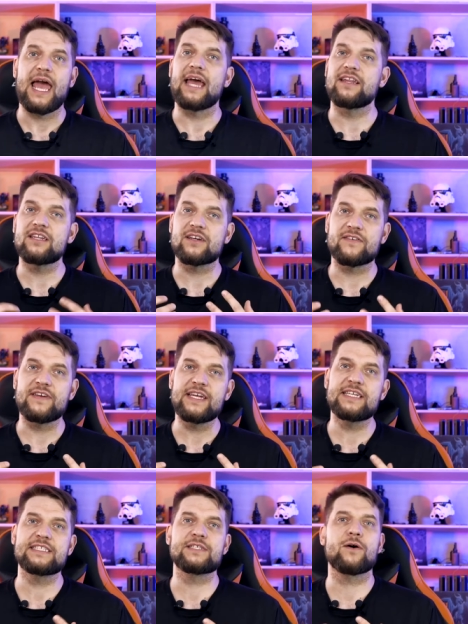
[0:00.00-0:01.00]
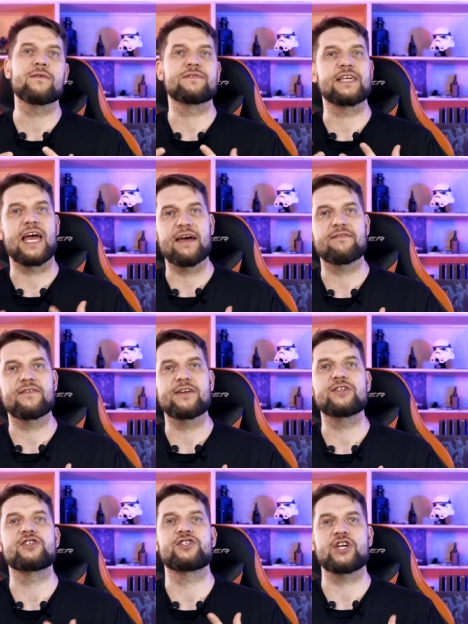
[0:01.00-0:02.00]
an increase of the
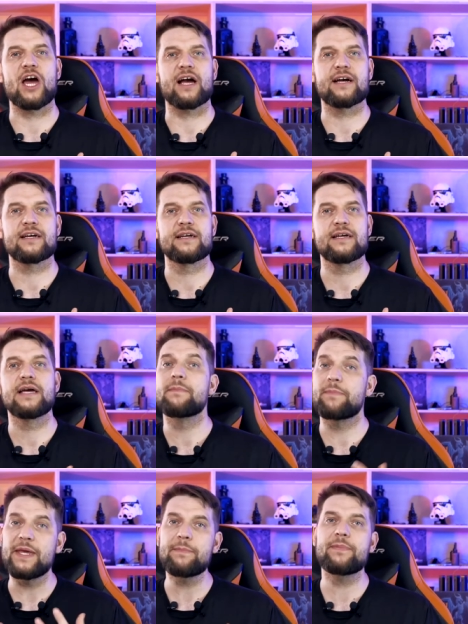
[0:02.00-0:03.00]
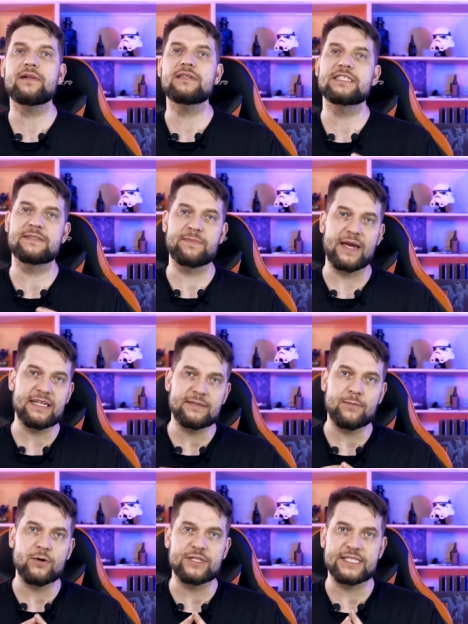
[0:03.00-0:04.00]
average check People spend
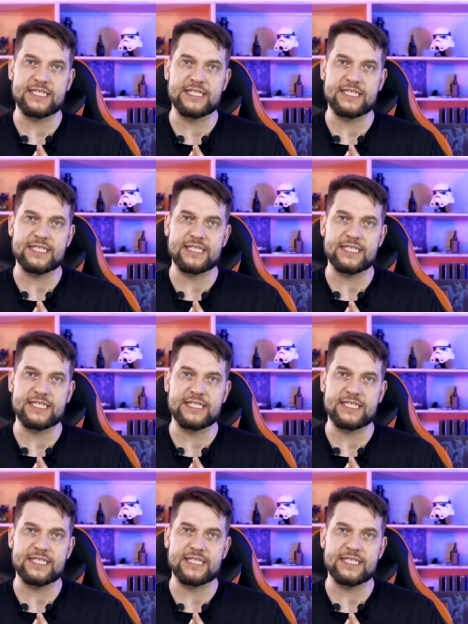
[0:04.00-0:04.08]
more